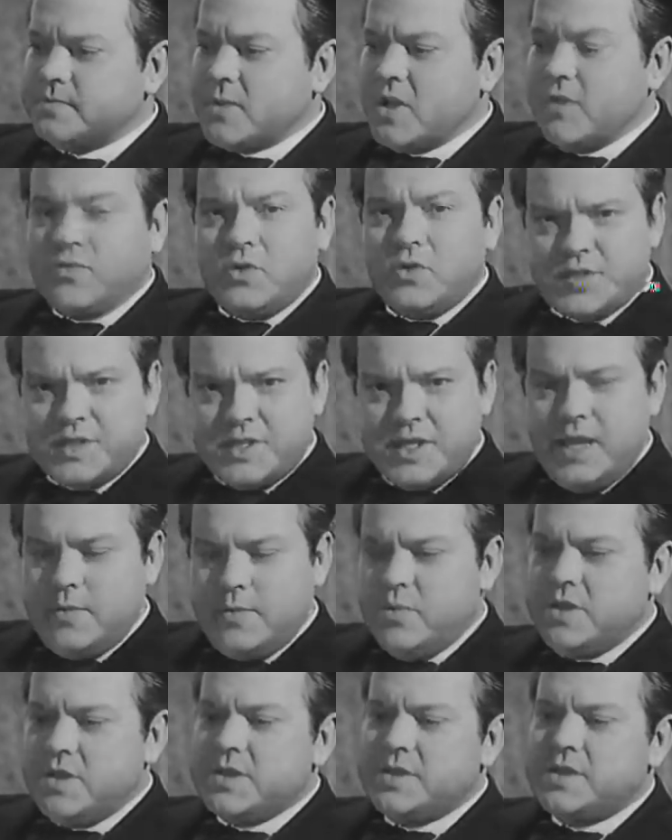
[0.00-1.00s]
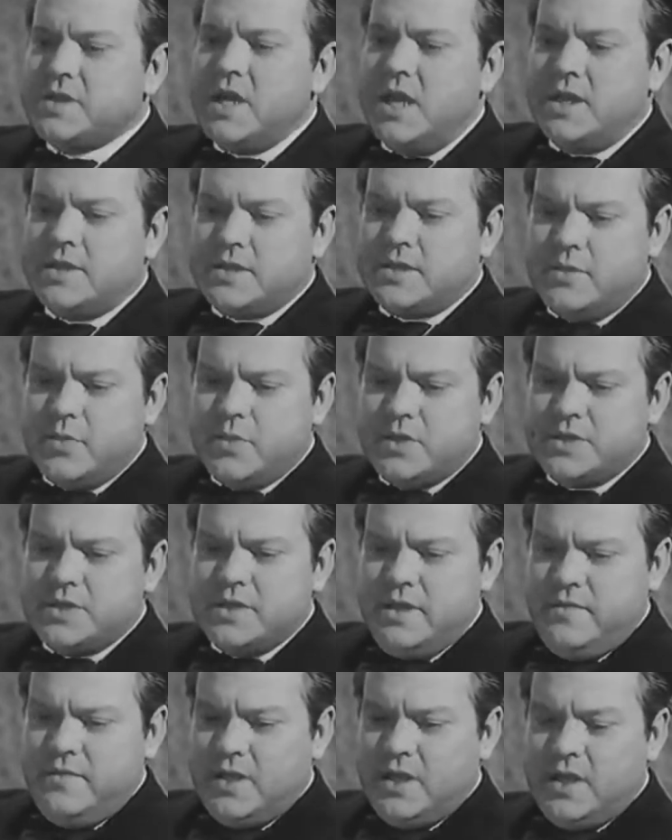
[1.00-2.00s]
Of course, there had been the tienta. I mustn't
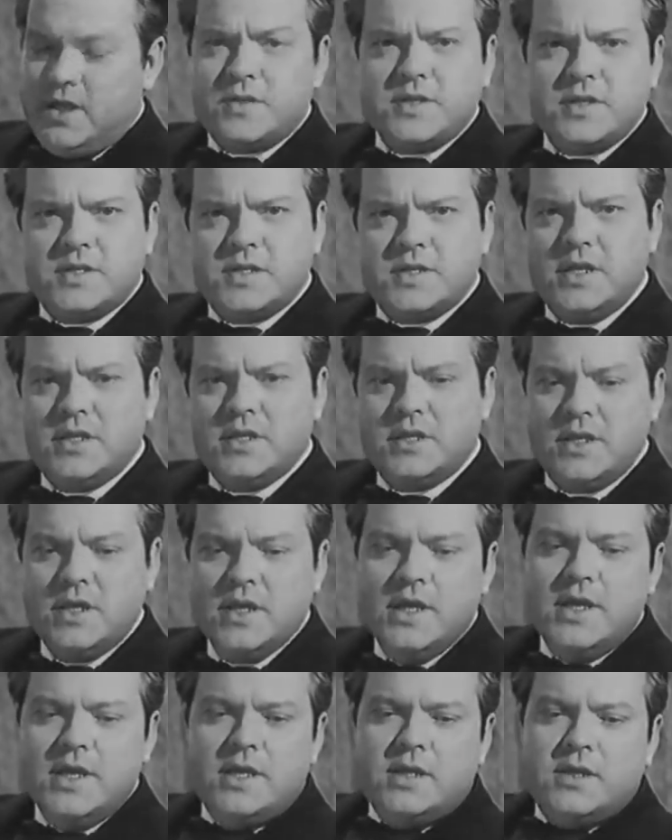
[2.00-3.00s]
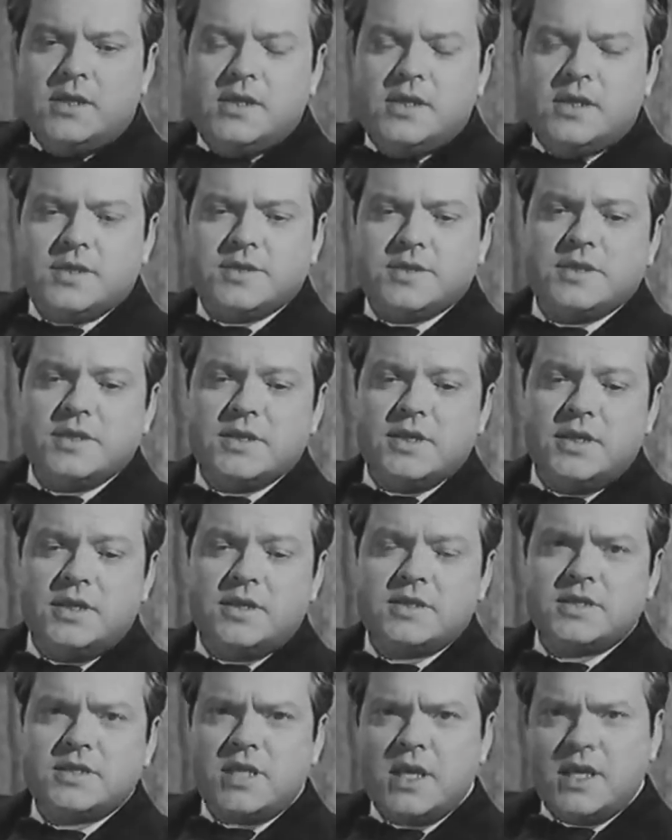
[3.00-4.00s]
leave that out. The tienta is the
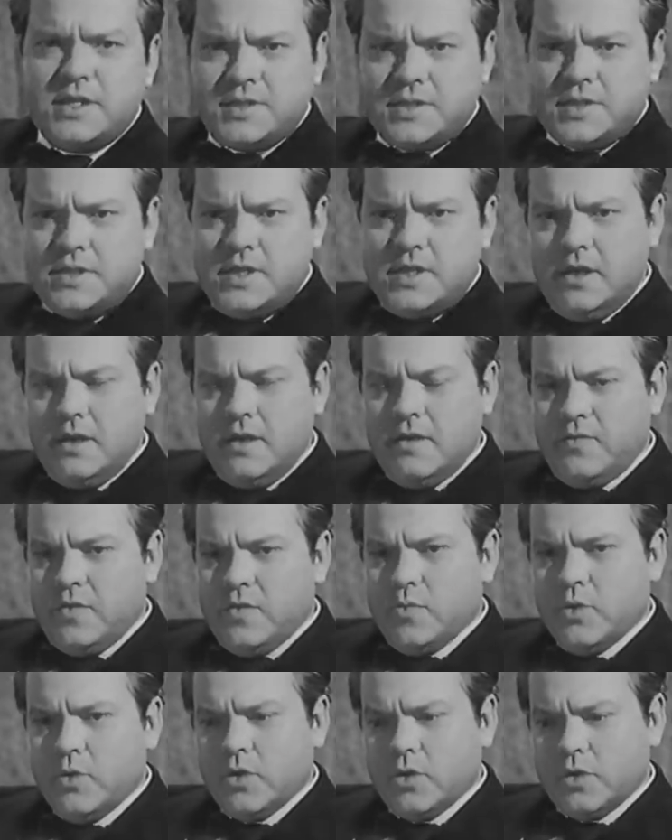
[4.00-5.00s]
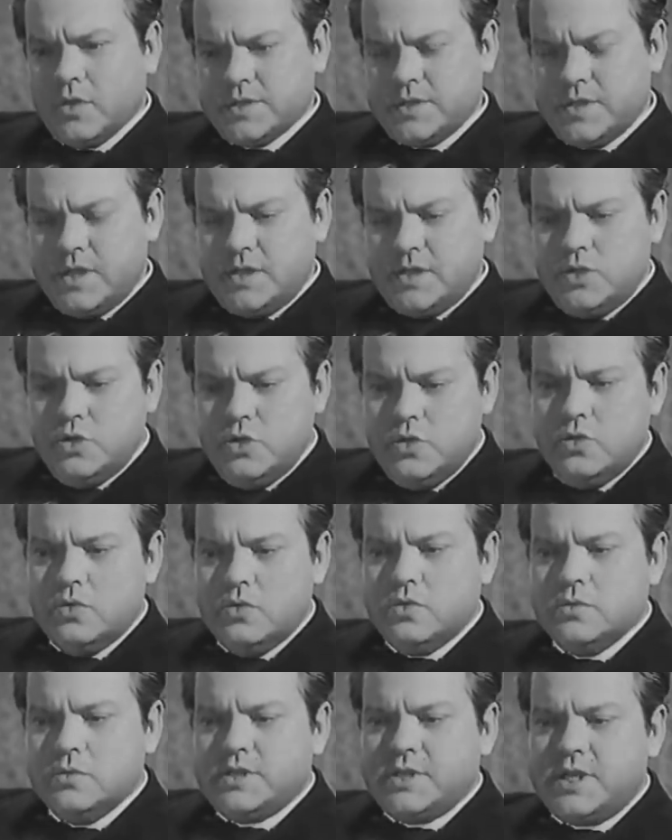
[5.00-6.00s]
testing of the bulls. There are
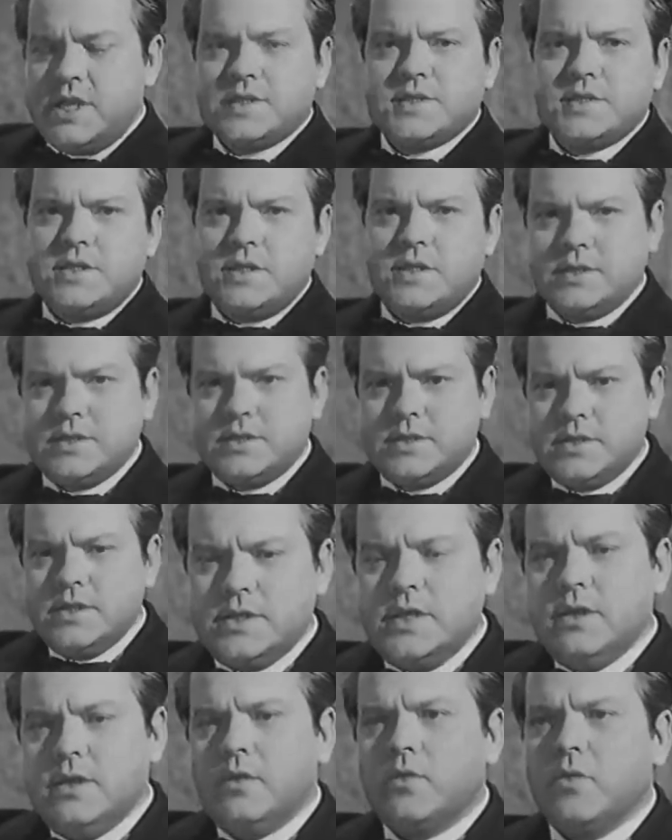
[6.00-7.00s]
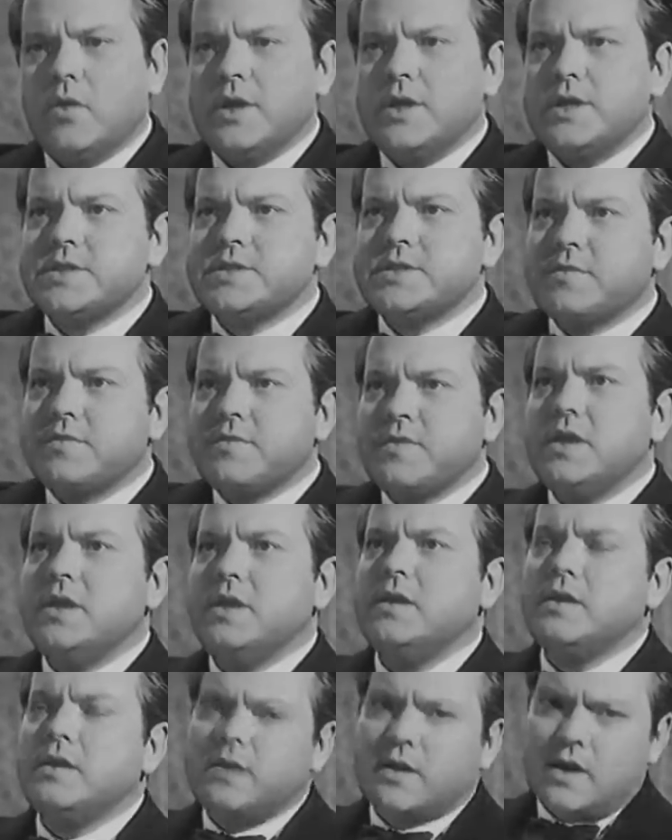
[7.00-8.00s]
two testings. One is of
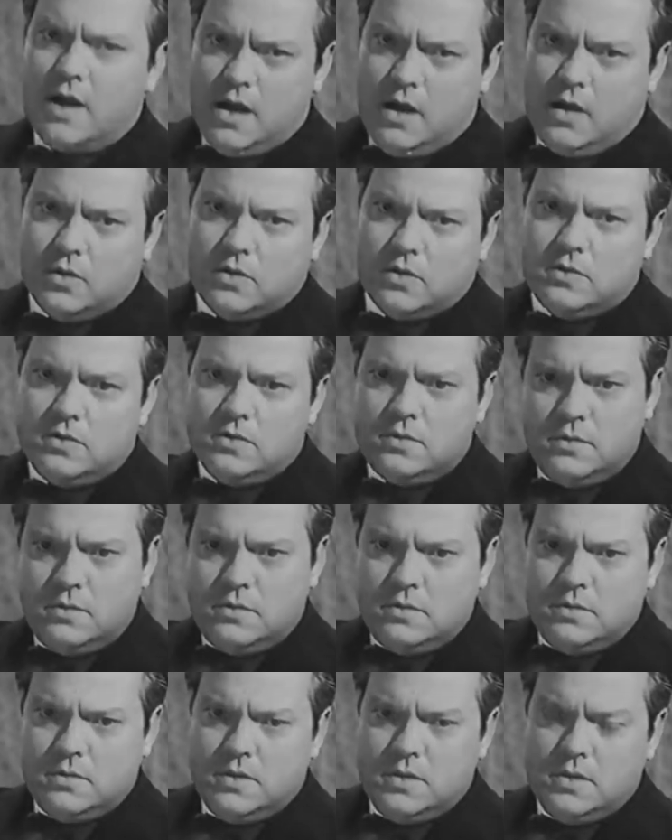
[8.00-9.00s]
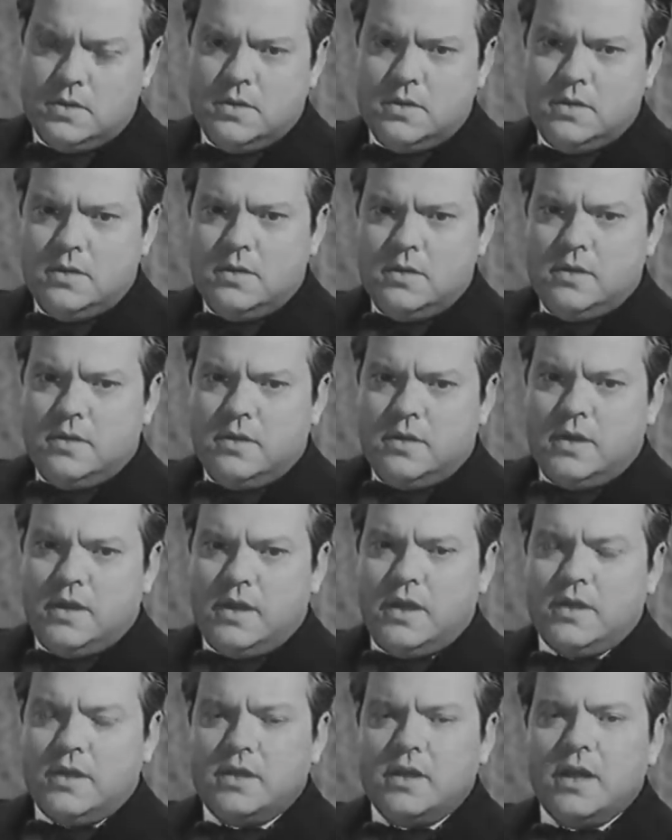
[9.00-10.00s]
the cow,
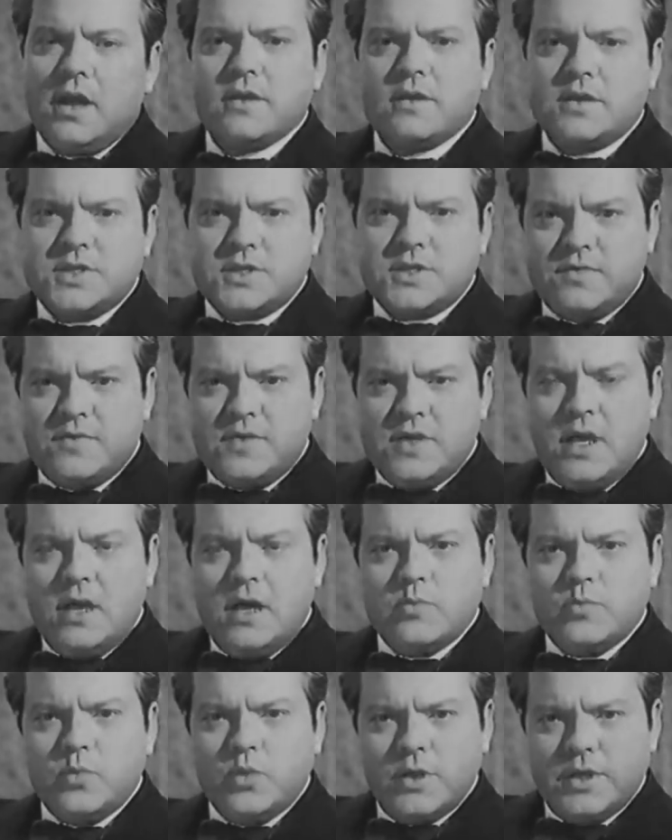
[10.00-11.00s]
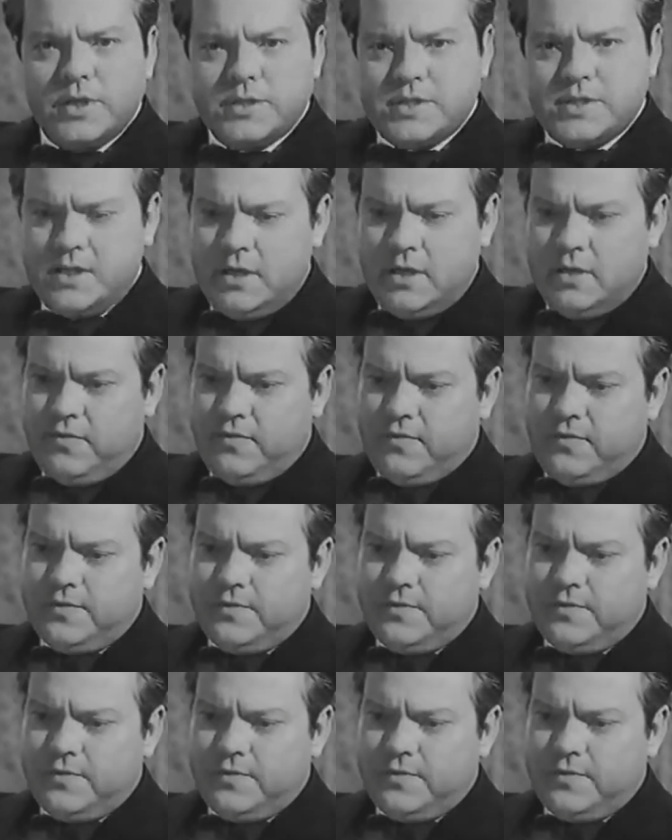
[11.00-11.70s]
and the other is of the young bull itself.